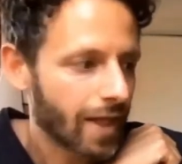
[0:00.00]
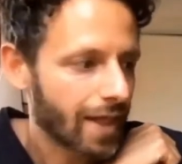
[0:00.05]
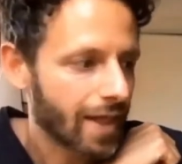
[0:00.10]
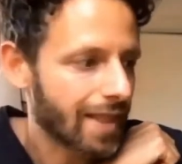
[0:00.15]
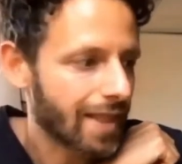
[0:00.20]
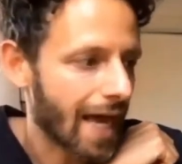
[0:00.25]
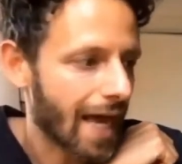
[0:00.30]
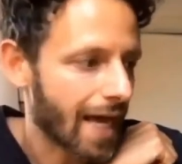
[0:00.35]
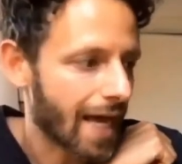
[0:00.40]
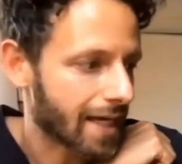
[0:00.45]

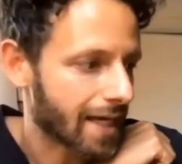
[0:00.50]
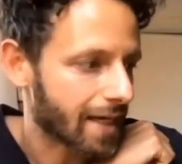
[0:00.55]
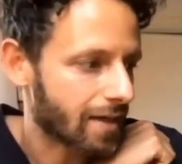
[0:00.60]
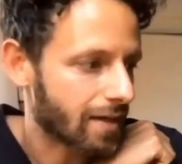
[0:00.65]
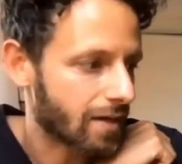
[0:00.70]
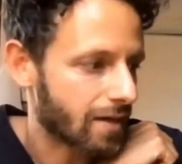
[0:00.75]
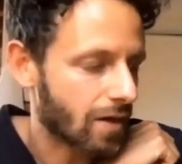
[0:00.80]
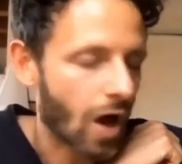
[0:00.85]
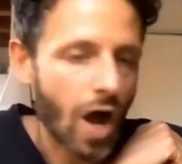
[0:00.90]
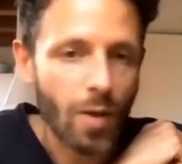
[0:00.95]

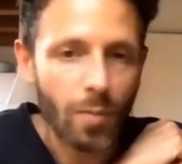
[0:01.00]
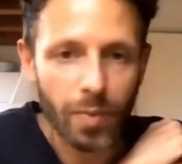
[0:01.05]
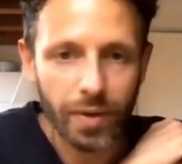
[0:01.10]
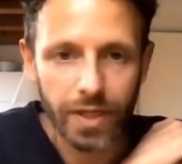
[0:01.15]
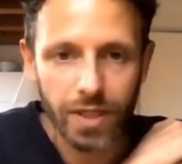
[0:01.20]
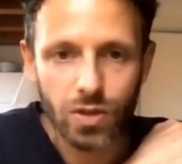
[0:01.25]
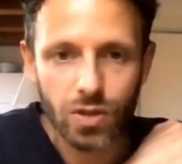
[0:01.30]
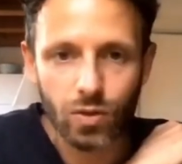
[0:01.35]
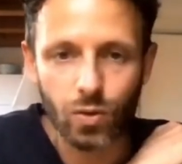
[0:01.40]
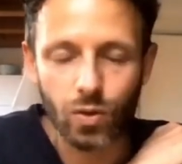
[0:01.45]
that
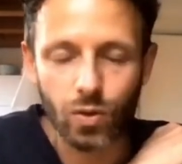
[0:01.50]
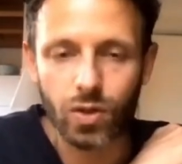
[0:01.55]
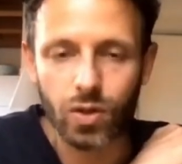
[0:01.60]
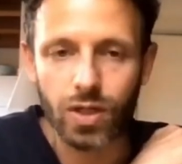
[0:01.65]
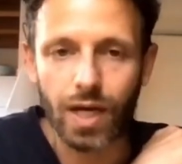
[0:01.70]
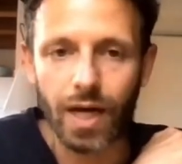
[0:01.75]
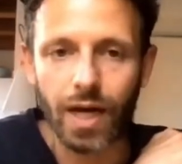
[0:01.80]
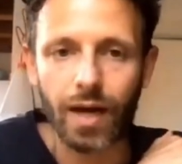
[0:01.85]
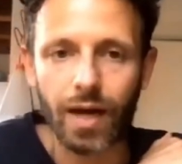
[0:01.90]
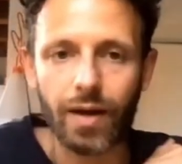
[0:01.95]
companies could
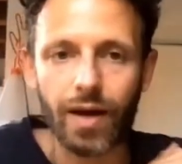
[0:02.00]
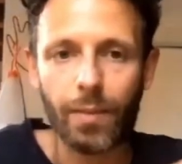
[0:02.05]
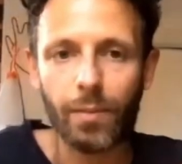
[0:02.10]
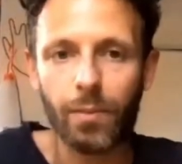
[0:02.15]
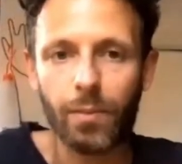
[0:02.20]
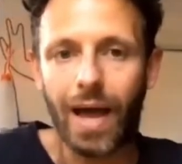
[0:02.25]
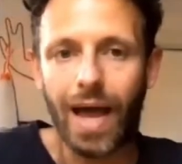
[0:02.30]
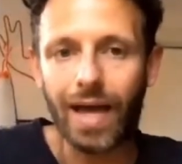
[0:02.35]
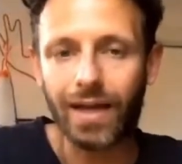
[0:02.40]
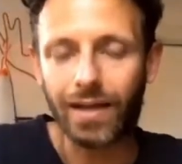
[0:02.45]

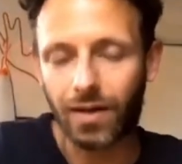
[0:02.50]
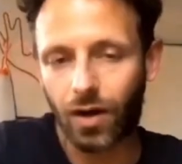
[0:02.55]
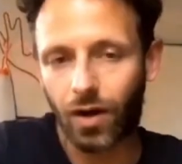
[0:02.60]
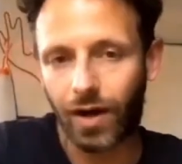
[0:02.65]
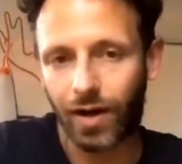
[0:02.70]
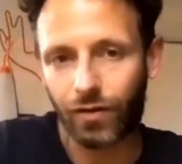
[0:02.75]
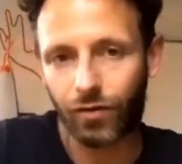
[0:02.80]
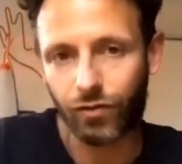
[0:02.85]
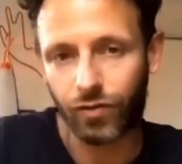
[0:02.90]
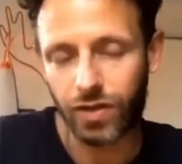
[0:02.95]
embed
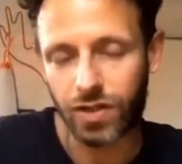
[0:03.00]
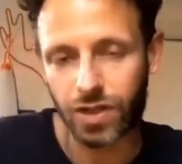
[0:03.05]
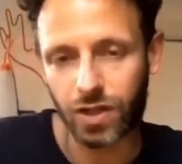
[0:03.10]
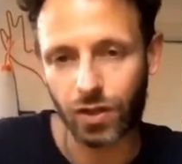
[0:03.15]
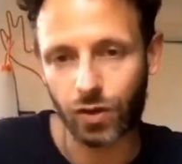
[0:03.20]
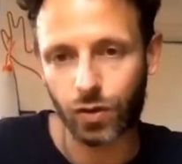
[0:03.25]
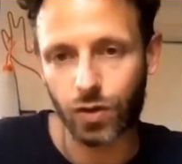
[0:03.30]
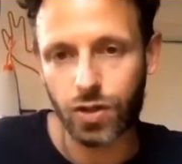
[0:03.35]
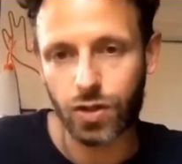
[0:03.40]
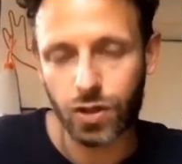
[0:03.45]
on a
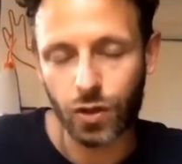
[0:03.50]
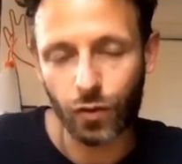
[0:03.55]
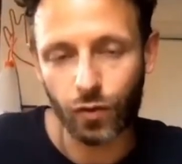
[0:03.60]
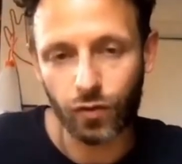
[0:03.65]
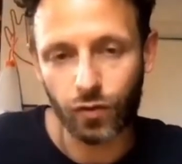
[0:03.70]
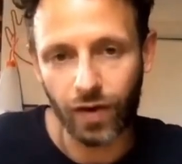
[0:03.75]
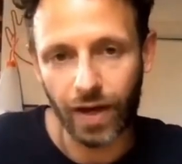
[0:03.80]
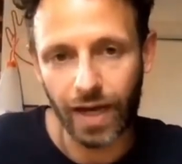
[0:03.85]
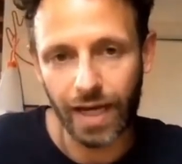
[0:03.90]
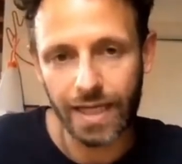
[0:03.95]
physical
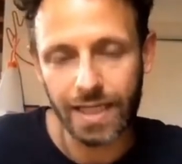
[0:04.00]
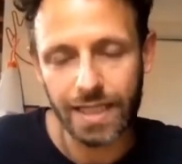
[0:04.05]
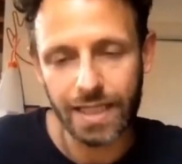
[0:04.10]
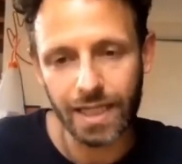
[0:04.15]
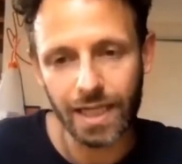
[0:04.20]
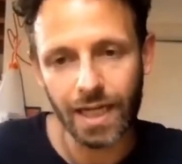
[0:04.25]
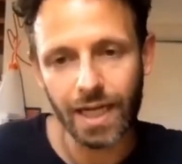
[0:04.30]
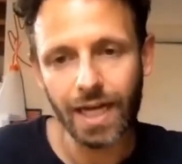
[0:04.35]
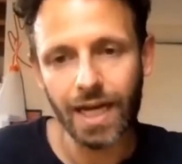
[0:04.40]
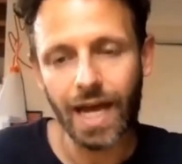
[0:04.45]

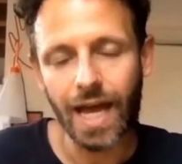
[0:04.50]
surface,